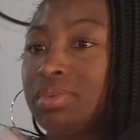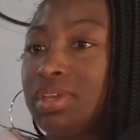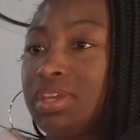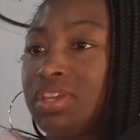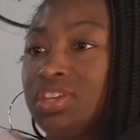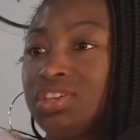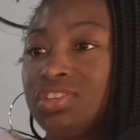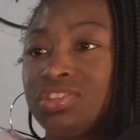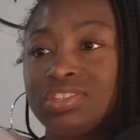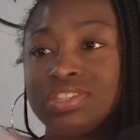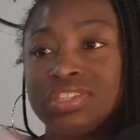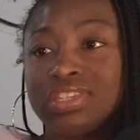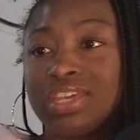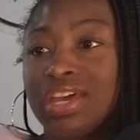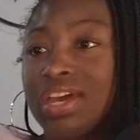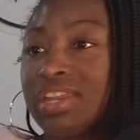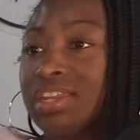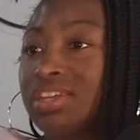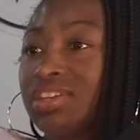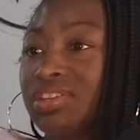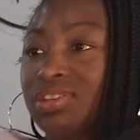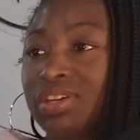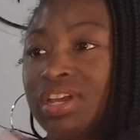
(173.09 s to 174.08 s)
You just
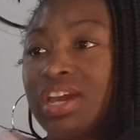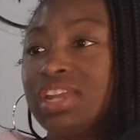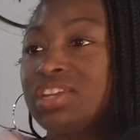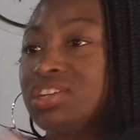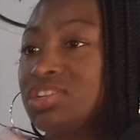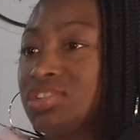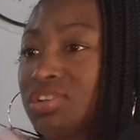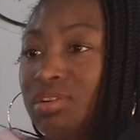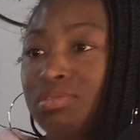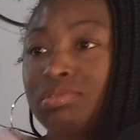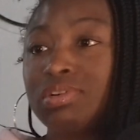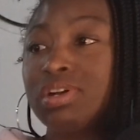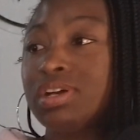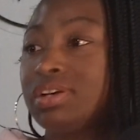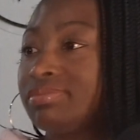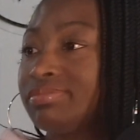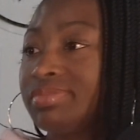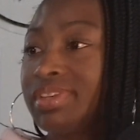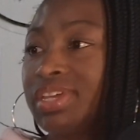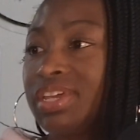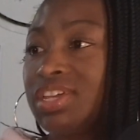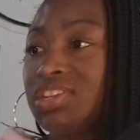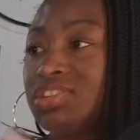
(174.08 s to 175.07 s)
gotta show
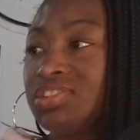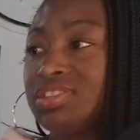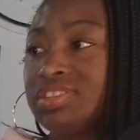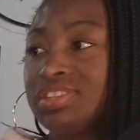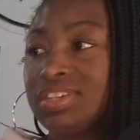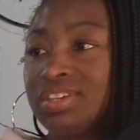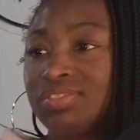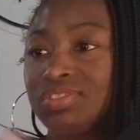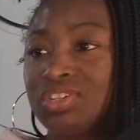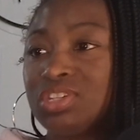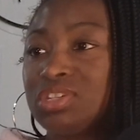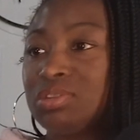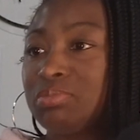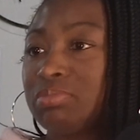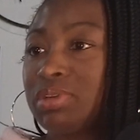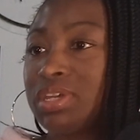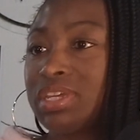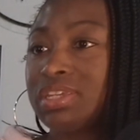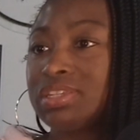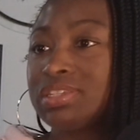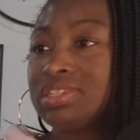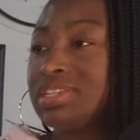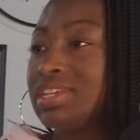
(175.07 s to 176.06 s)
up and just give it your
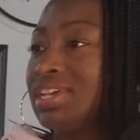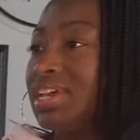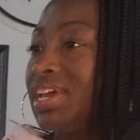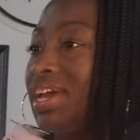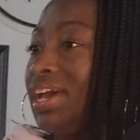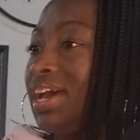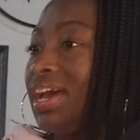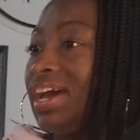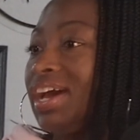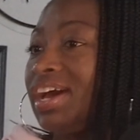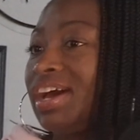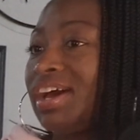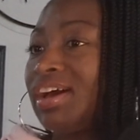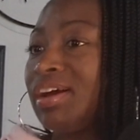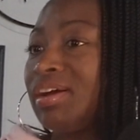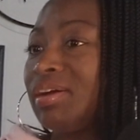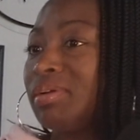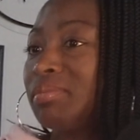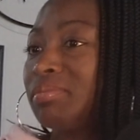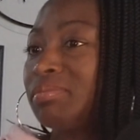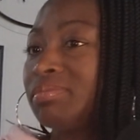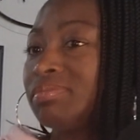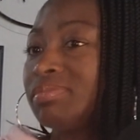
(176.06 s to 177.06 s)
best.
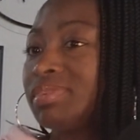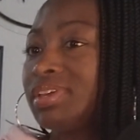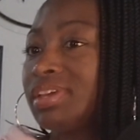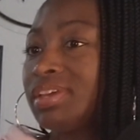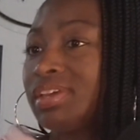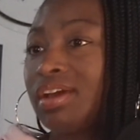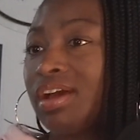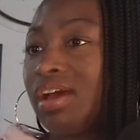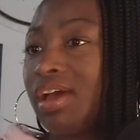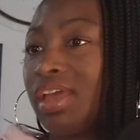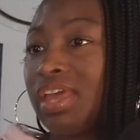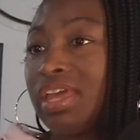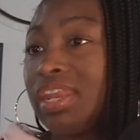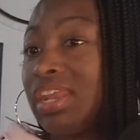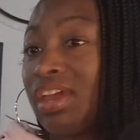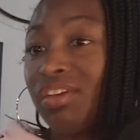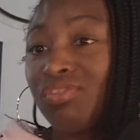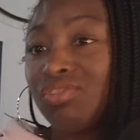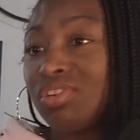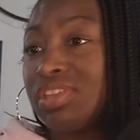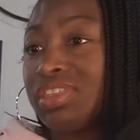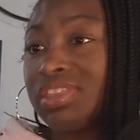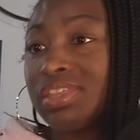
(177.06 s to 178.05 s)
In
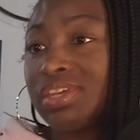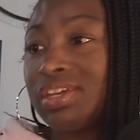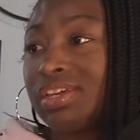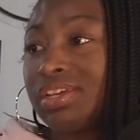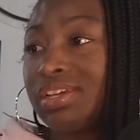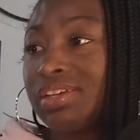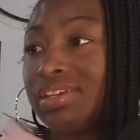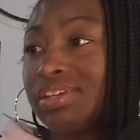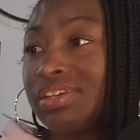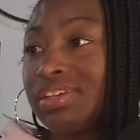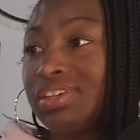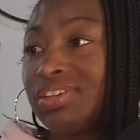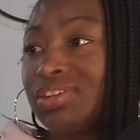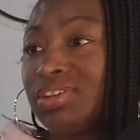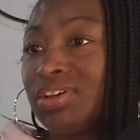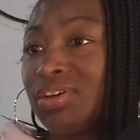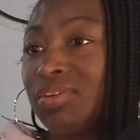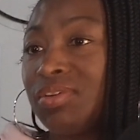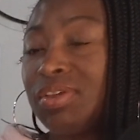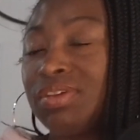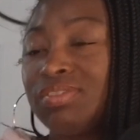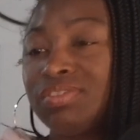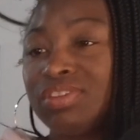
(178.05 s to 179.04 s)
everything,
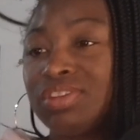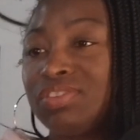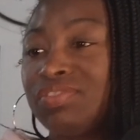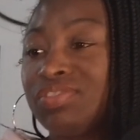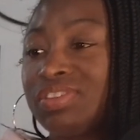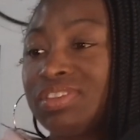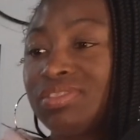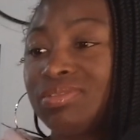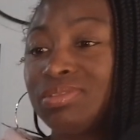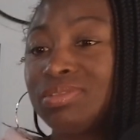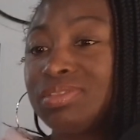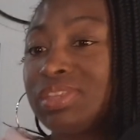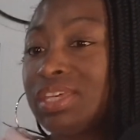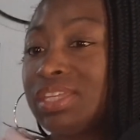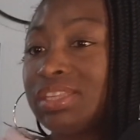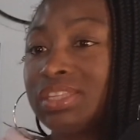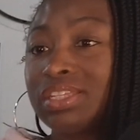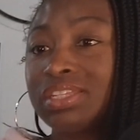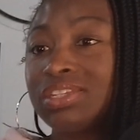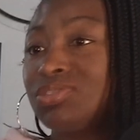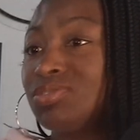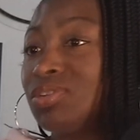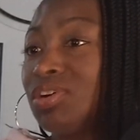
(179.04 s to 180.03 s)
even if you
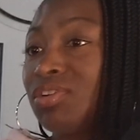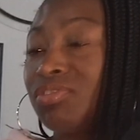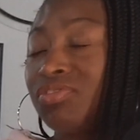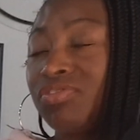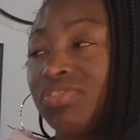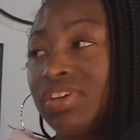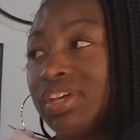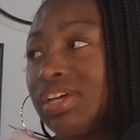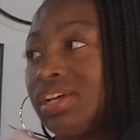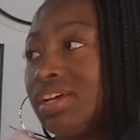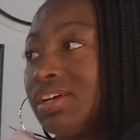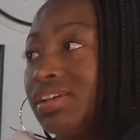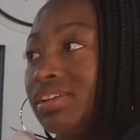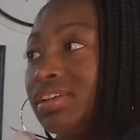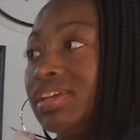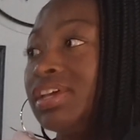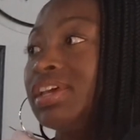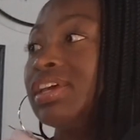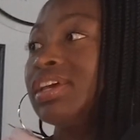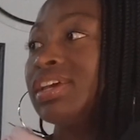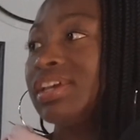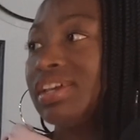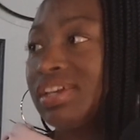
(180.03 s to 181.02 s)
think that you're gonna fail,
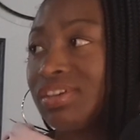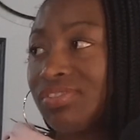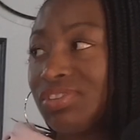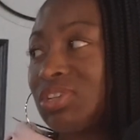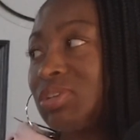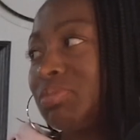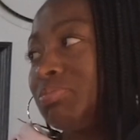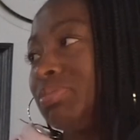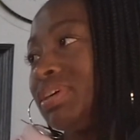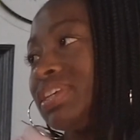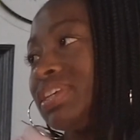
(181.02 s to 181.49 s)
give it your